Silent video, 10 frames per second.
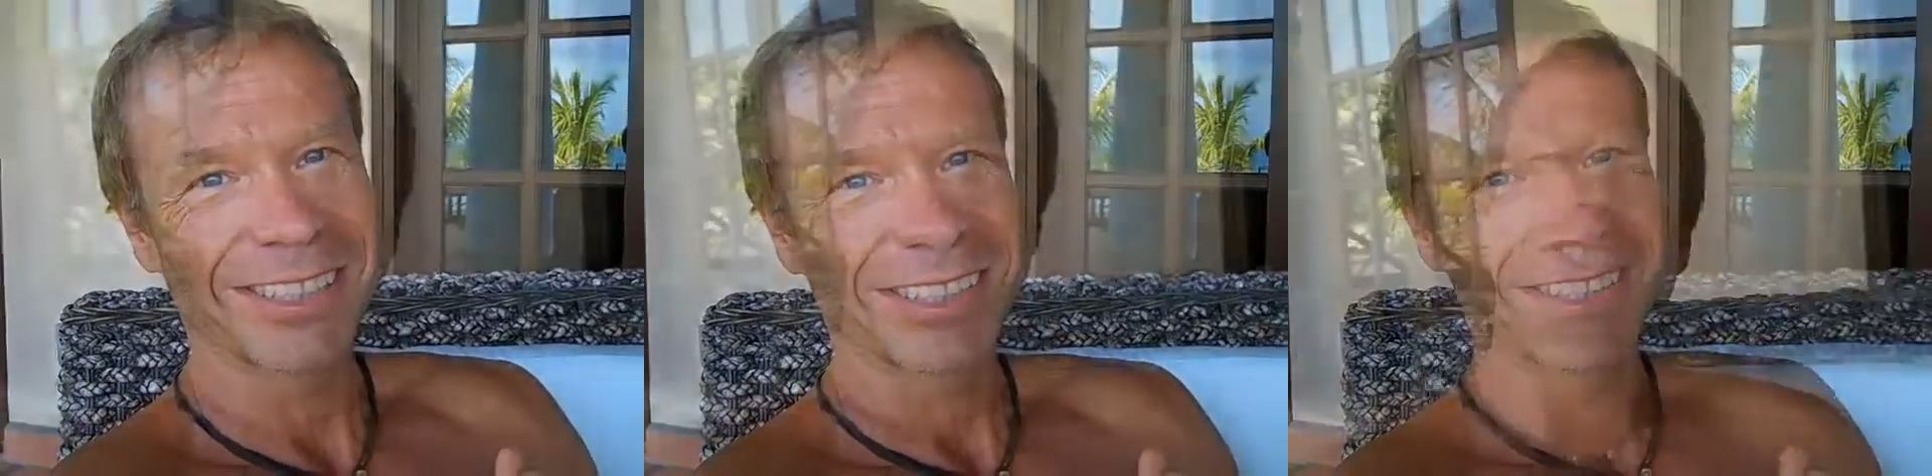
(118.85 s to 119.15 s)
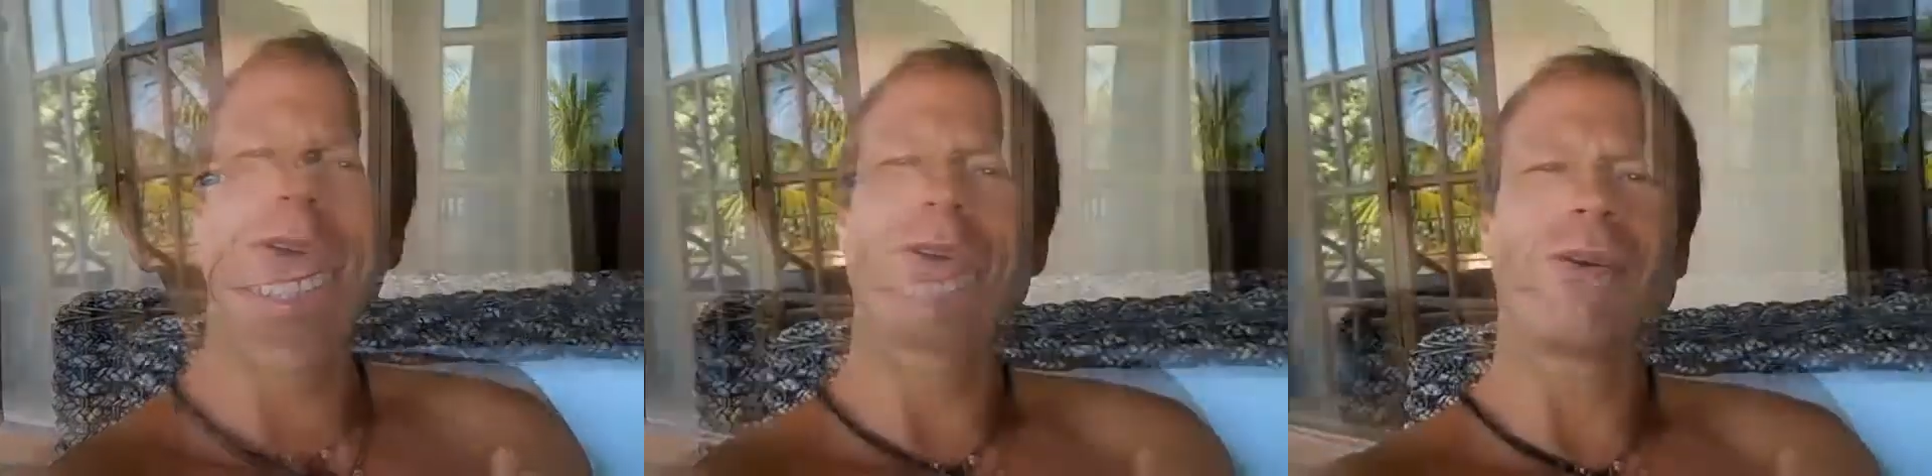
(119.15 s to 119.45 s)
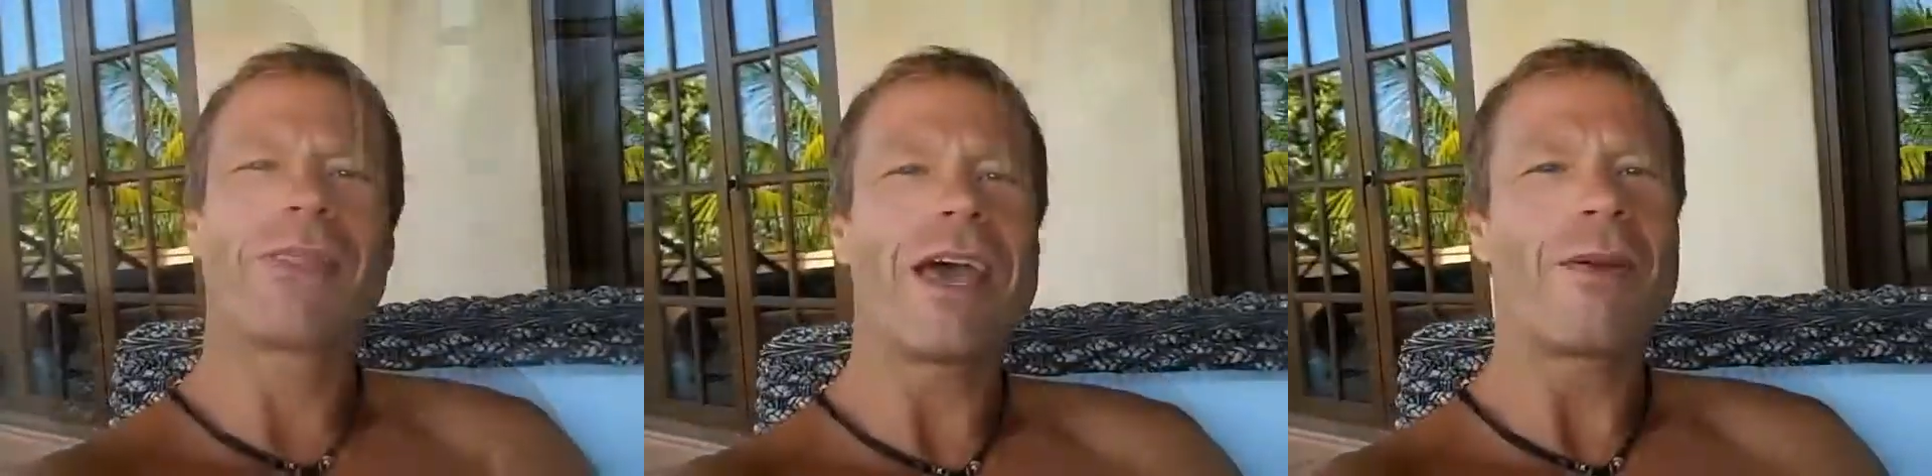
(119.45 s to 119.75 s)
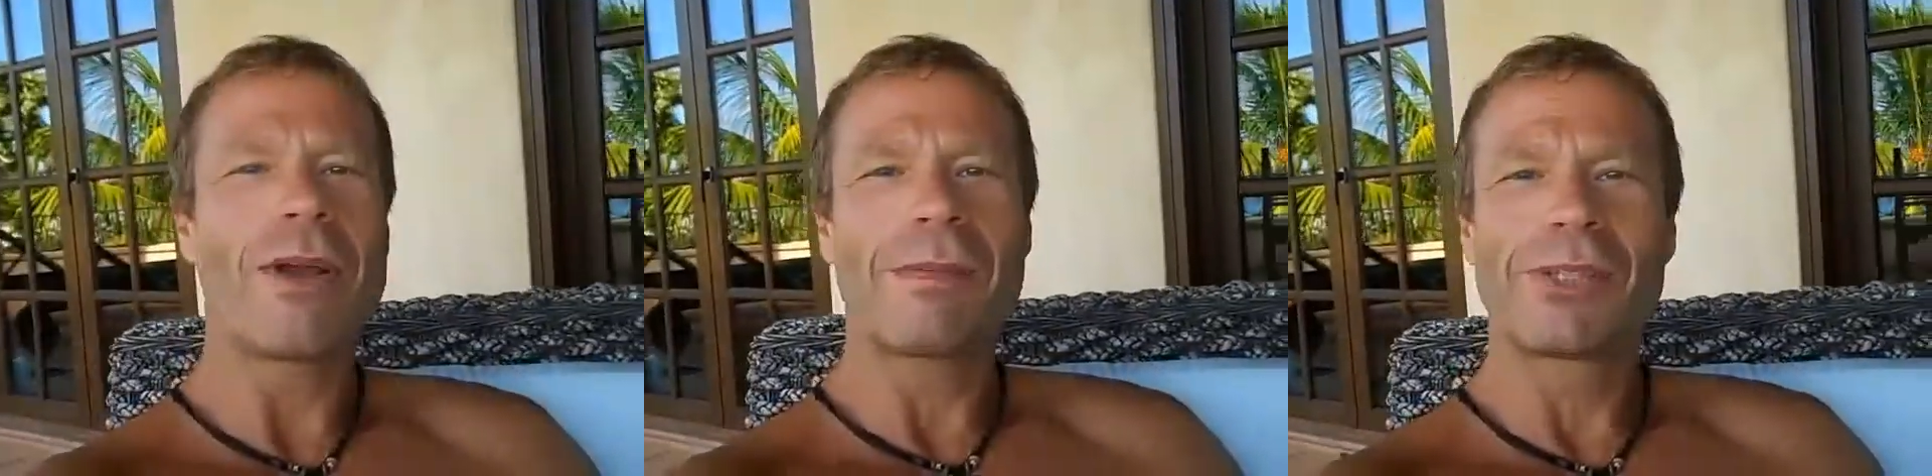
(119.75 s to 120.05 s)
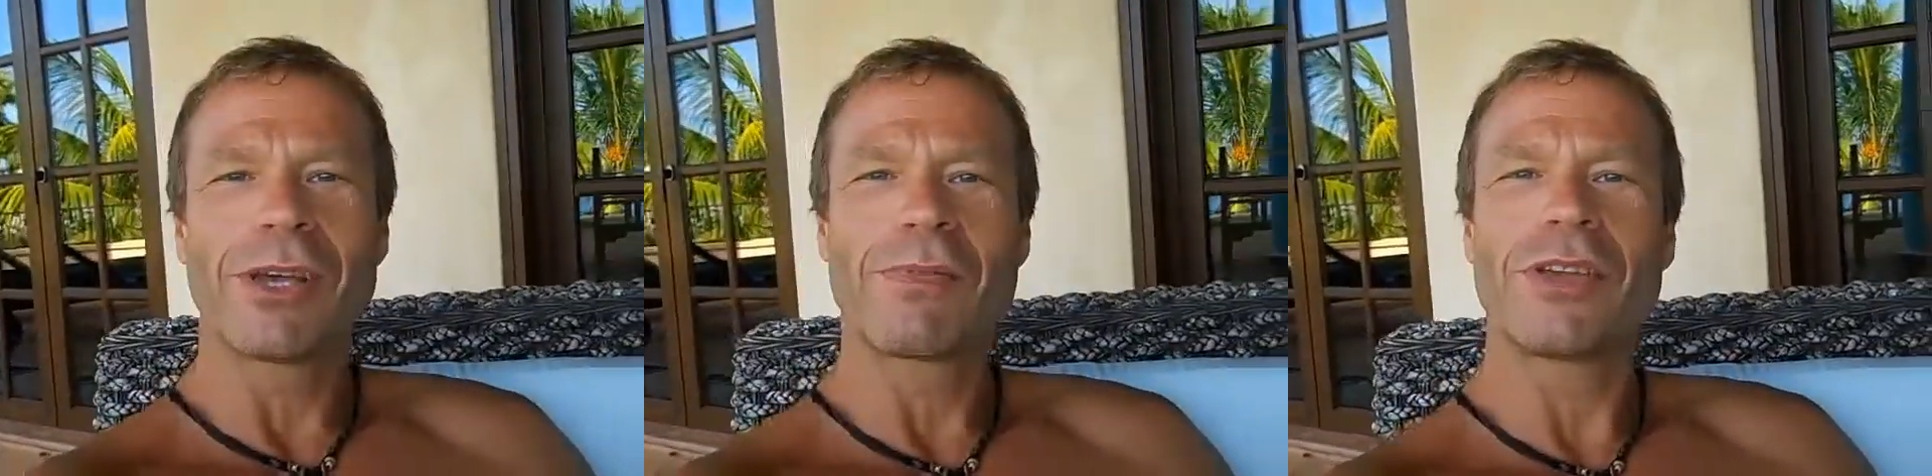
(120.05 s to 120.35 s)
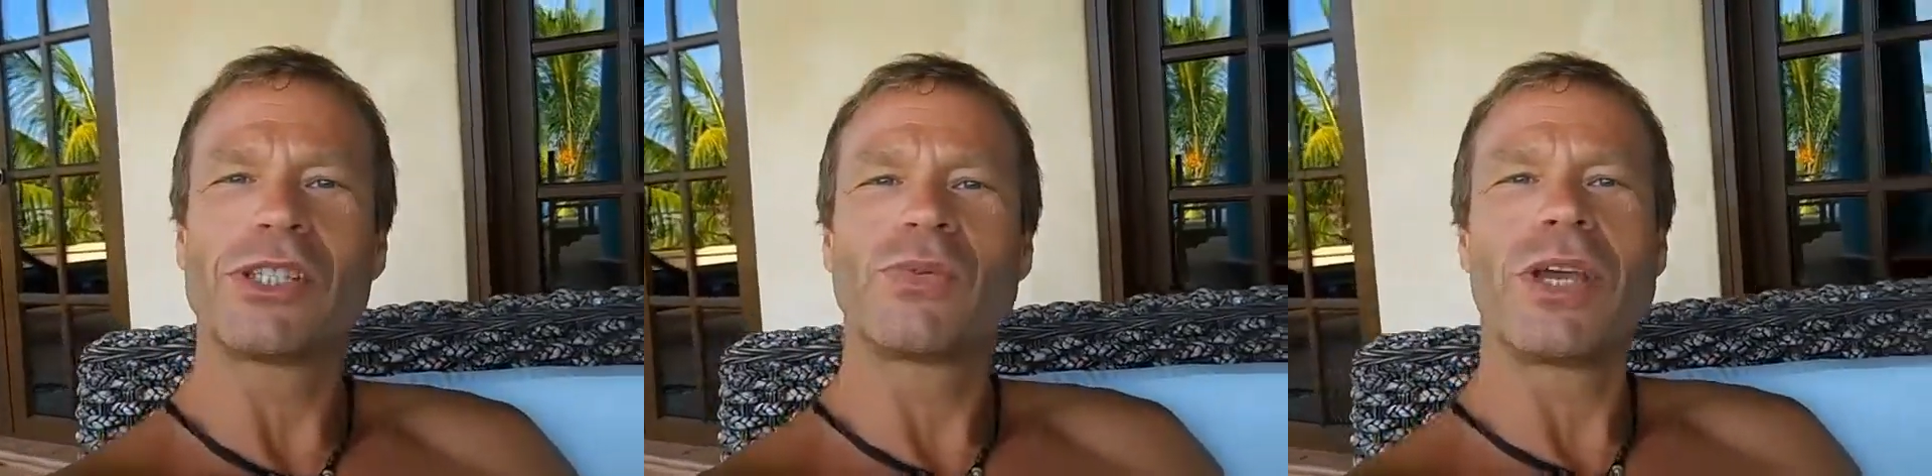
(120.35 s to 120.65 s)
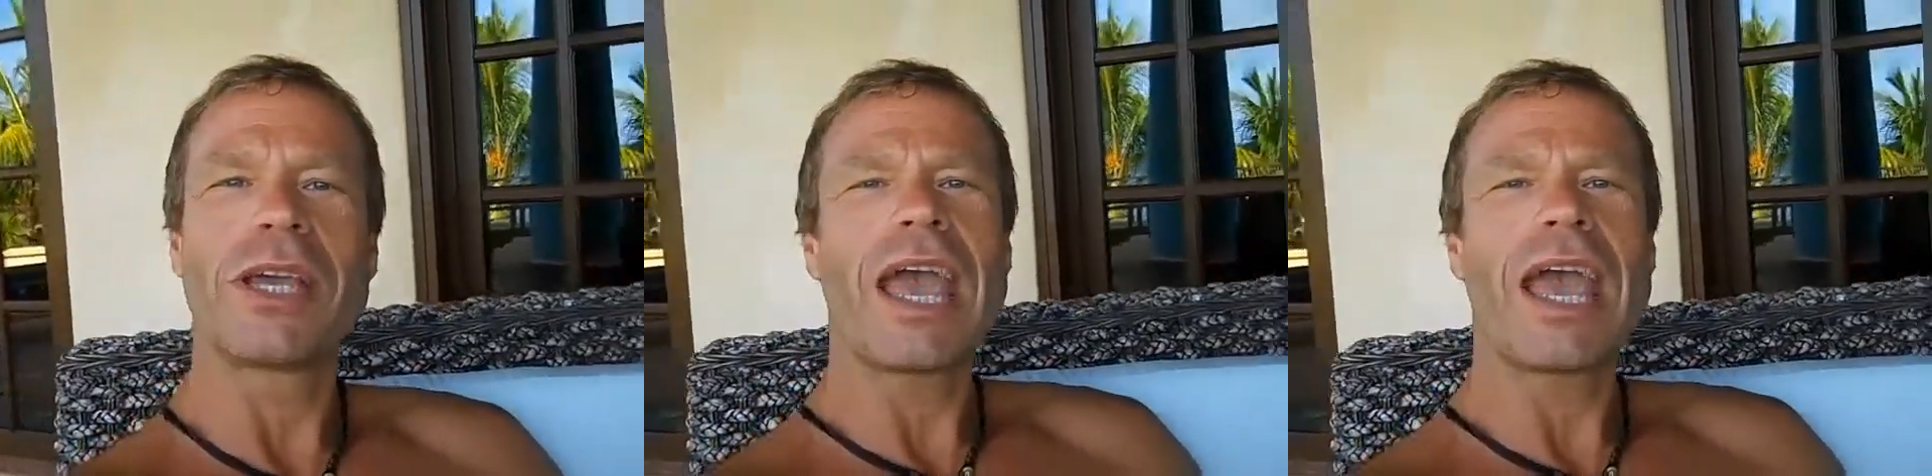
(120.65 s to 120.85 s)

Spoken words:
So that wraps up this week.